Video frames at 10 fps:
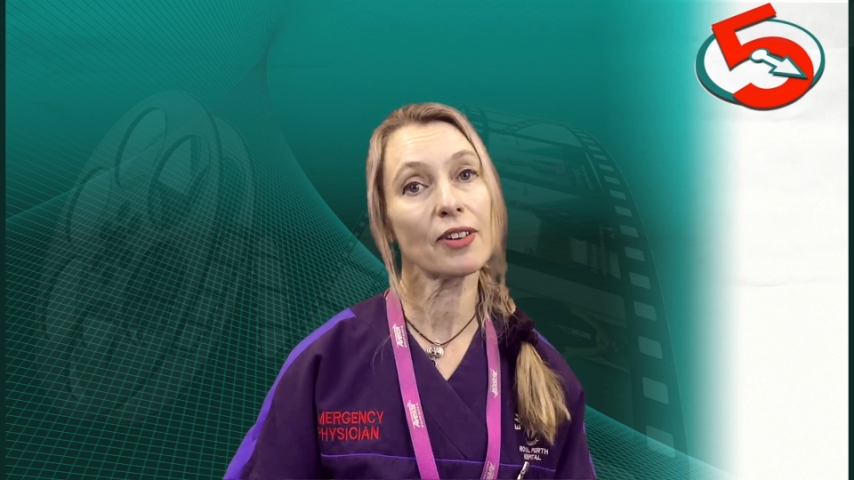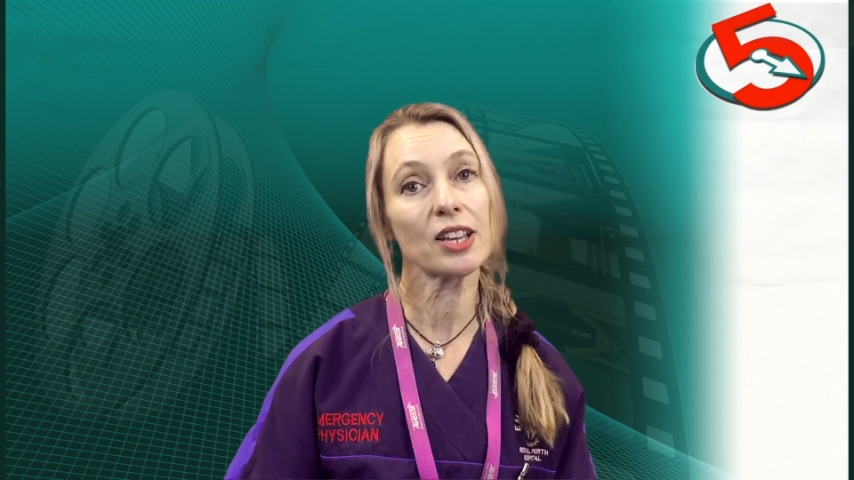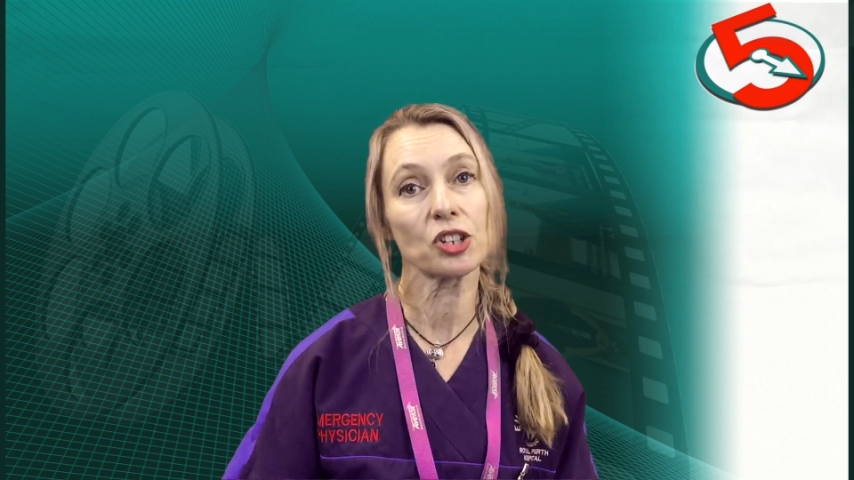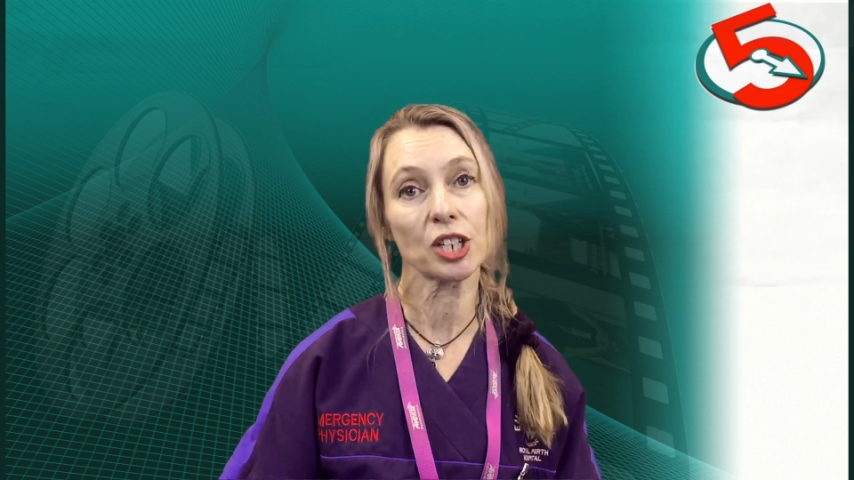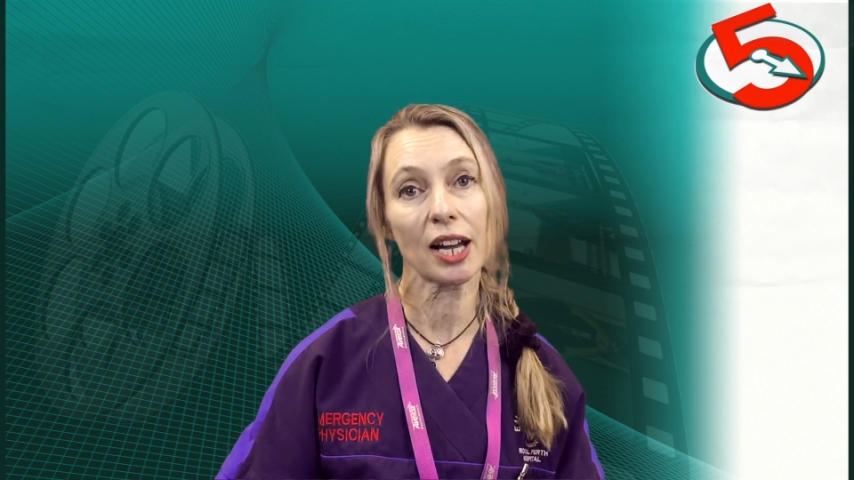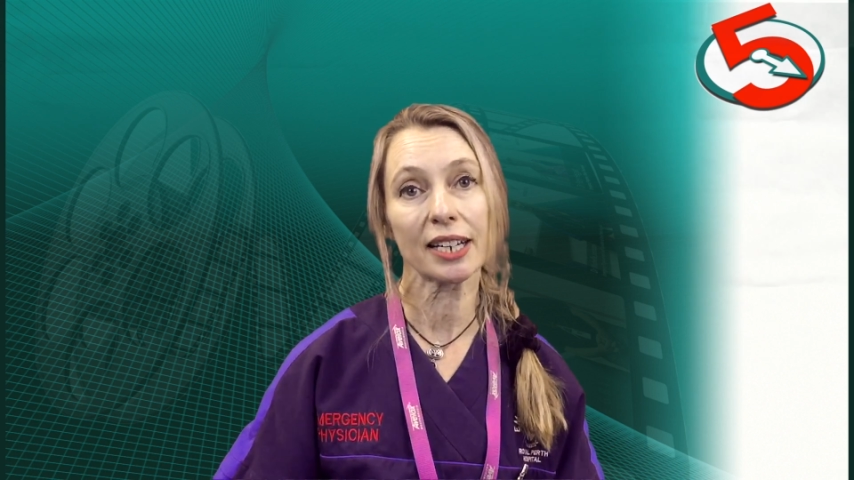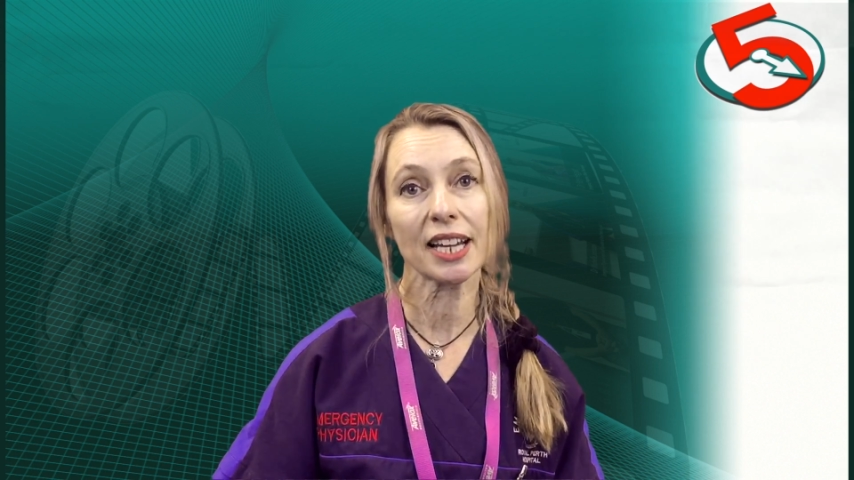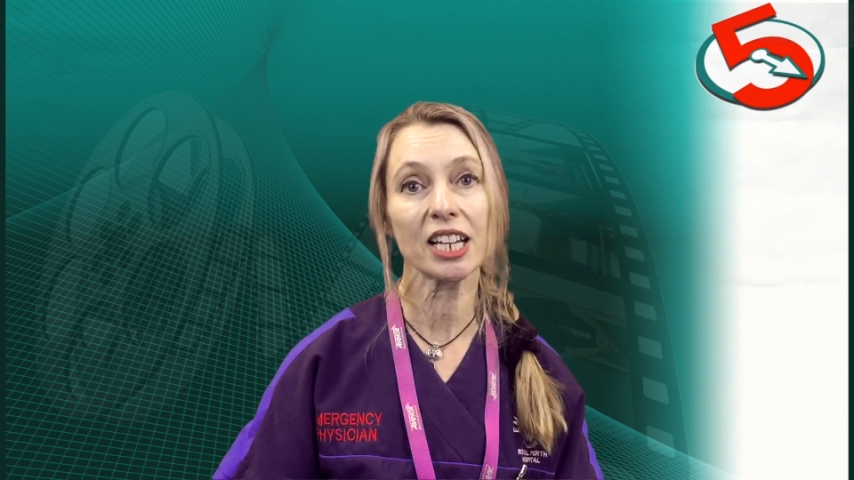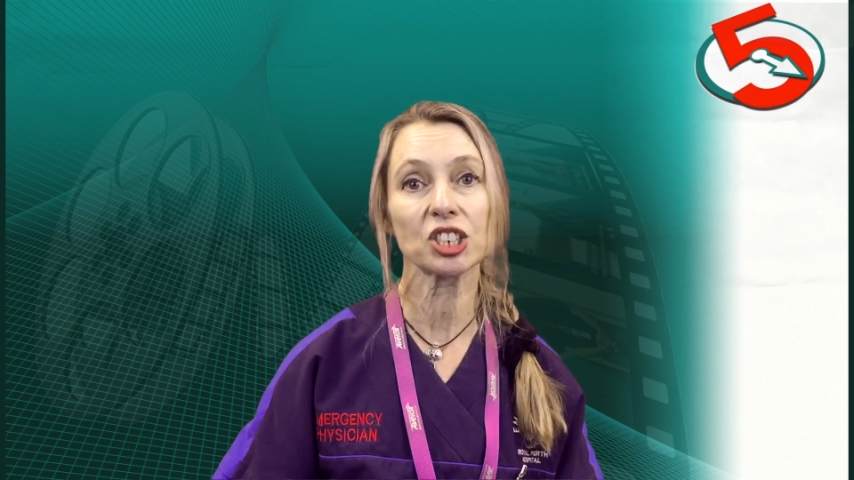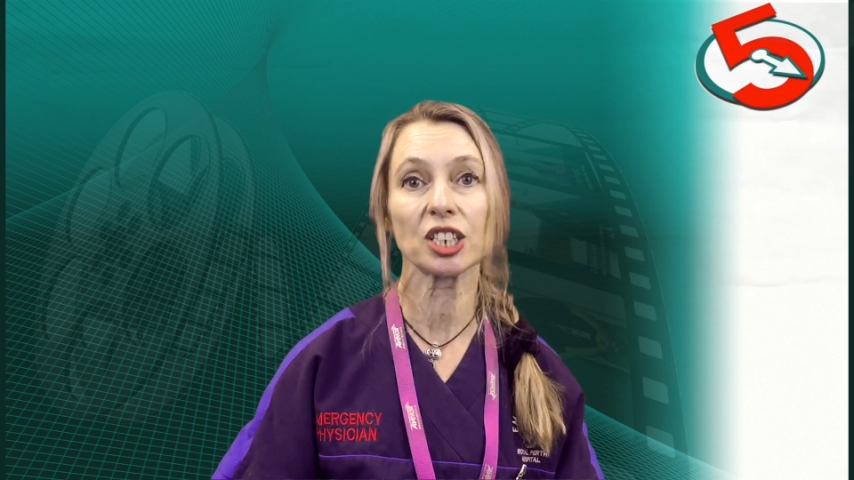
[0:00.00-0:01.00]

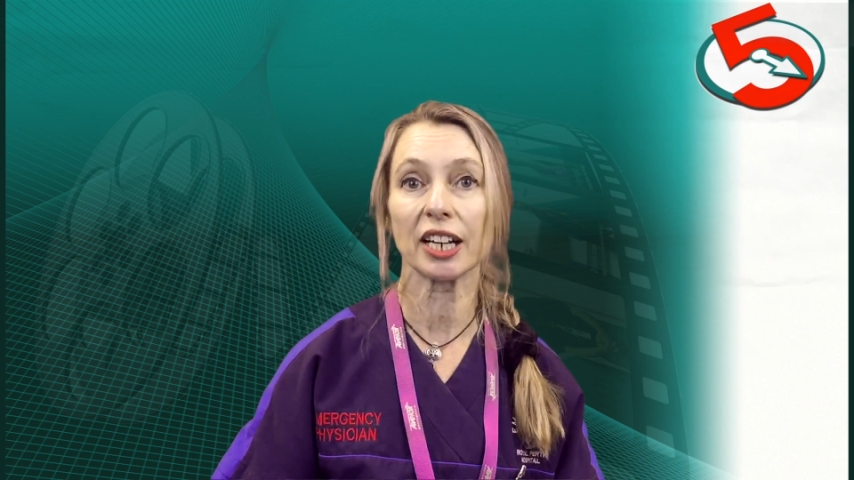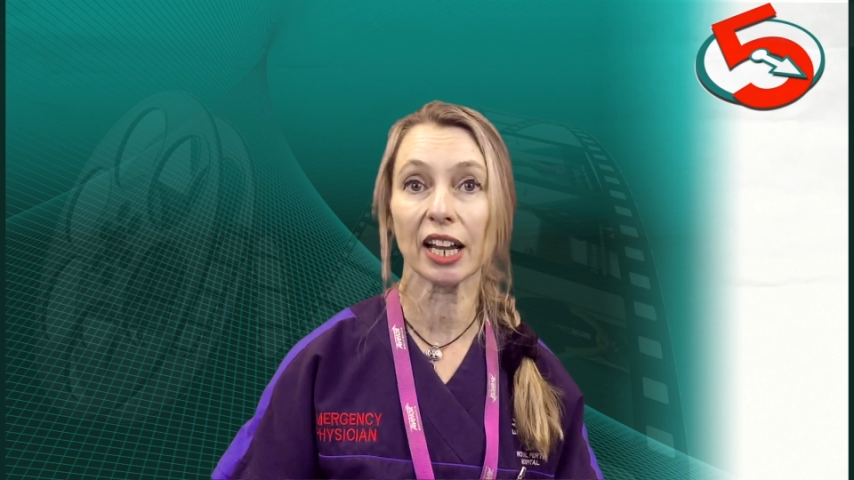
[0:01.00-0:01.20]
vasodilatation and